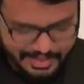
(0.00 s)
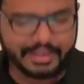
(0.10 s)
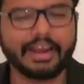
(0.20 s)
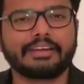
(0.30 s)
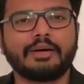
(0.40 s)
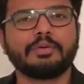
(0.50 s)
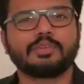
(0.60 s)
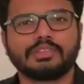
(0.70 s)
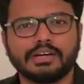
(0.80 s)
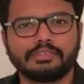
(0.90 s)
Right, coming to
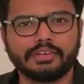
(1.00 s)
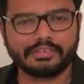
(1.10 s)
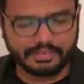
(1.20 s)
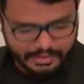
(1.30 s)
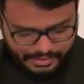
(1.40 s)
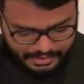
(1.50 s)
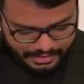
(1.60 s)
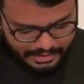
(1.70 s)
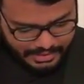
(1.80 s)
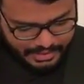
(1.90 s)
third question.
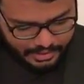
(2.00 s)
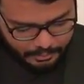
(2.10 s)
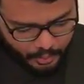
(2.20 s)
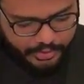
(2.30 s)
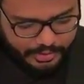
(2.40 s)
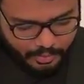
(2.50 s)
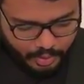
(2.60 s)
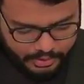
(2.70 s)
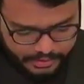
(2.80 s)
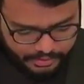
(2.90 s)
Protein
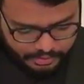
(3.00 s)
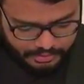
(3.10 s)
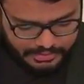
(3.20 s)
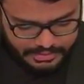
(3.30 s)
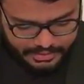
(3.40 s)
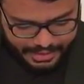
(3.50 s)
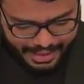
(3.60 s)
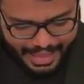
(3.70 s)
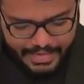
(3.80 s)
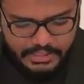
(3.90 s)
molecules that
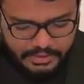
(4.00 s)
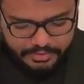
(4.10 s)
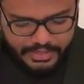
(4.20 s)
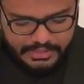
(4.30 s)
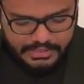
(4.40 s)
activate